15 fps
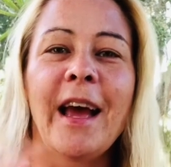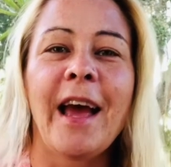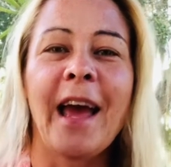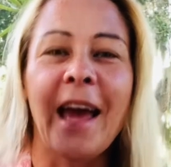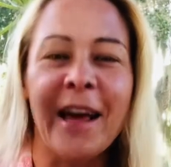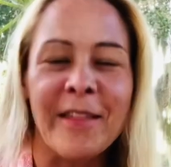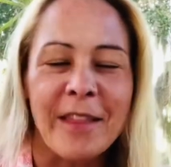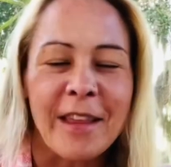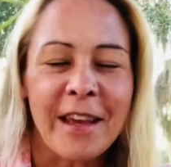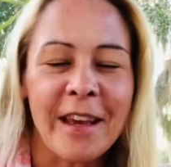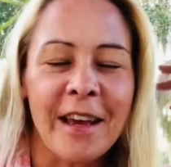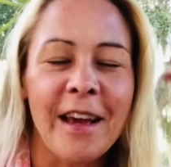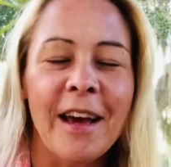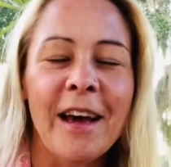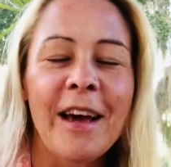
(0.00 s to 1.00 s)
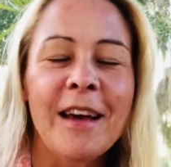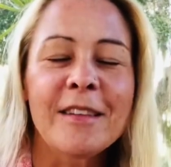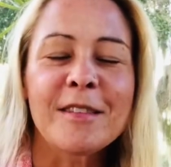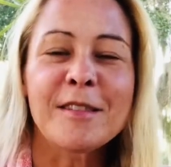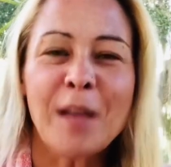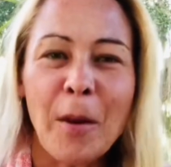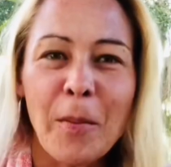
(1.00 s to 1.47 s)
and the
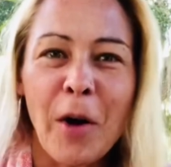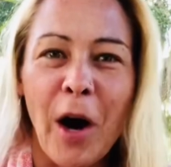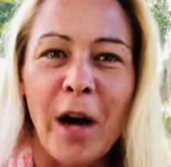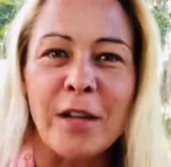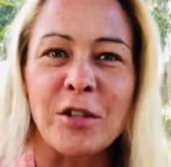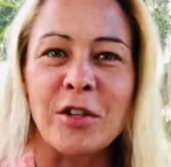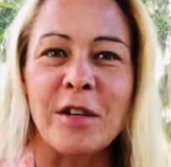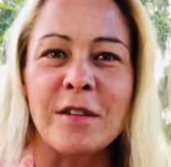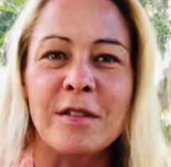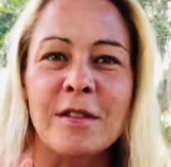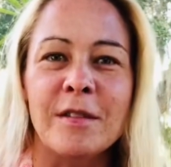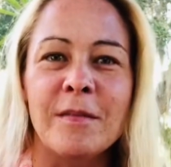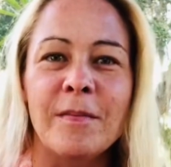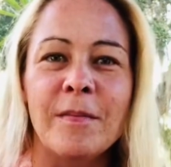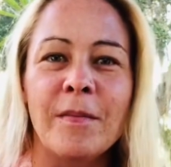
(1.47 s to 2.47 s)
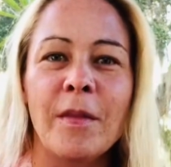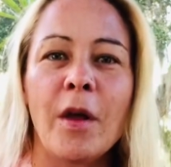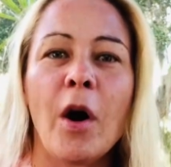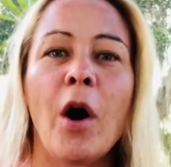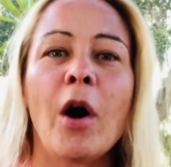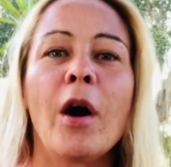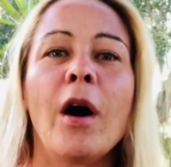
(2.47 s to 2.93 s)
subconscious,
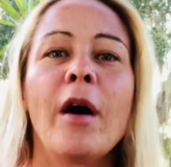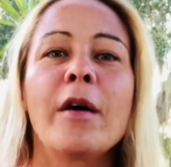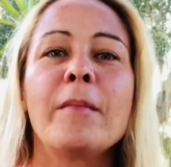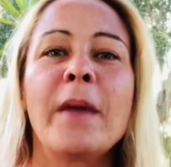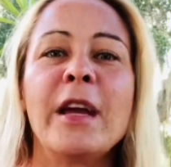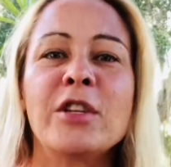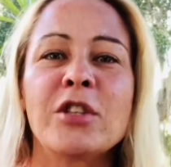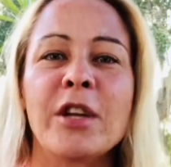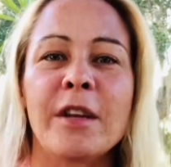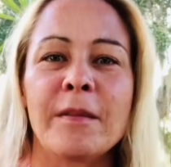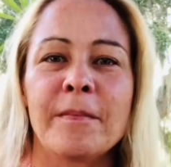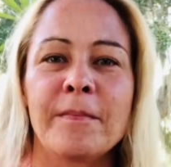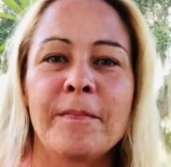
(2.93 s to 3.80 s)
our automation,